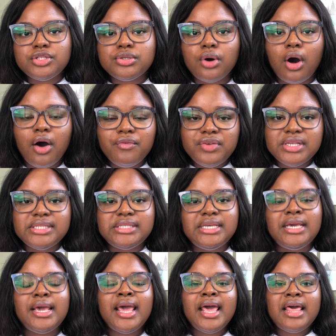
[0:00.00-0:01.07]
So
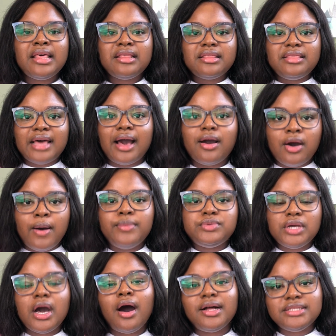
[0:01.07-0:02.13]
obviously that comes
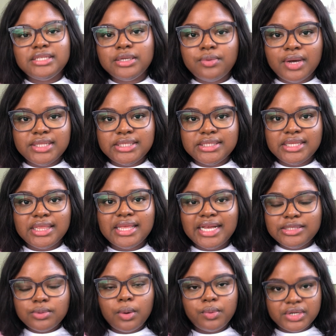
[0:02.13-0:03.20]
with consequences, and
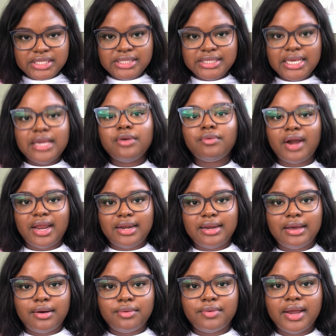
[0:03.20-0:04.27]
that's what we're seeing right
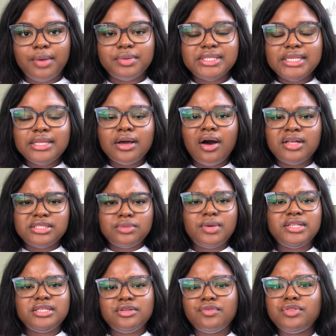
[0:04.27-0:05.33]
now, right? We're seeing the
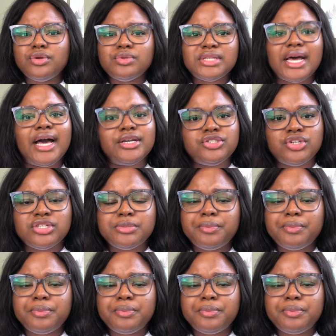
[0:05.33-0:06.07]
consequences of those actions.